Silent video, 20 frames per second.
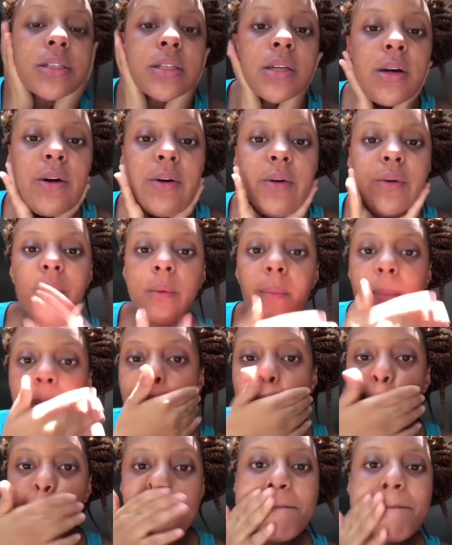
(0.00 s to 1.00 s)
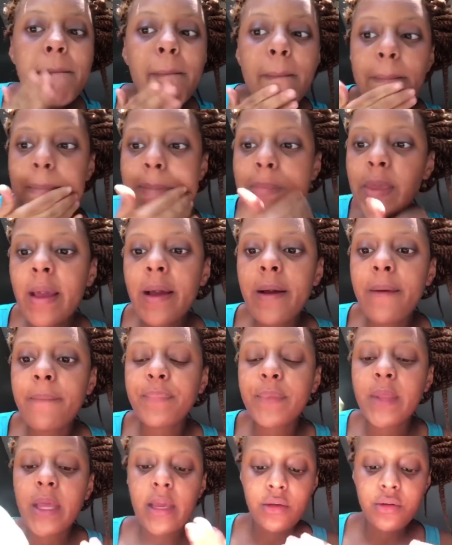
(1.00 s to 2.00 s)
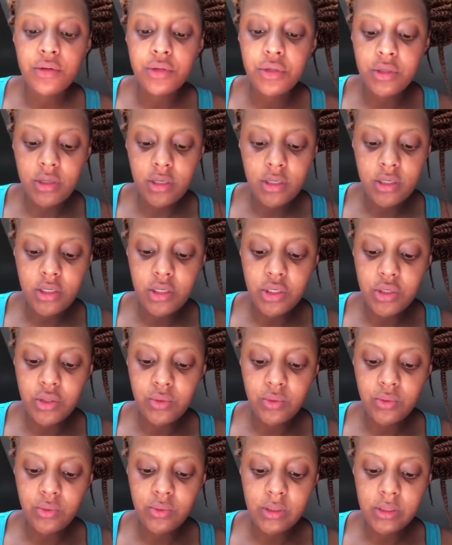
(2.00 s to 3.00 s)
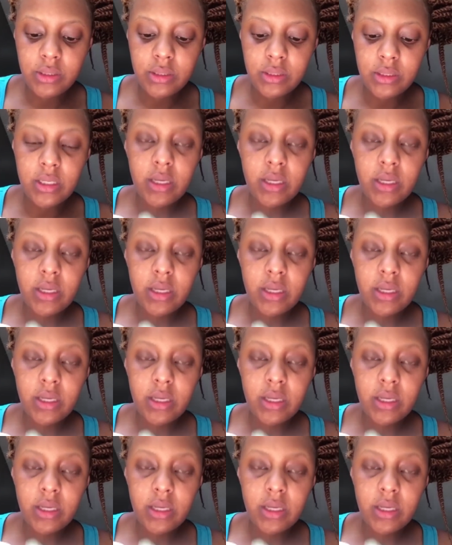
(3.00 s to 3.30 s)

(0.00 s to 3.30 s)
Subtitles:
So yeah, I usually use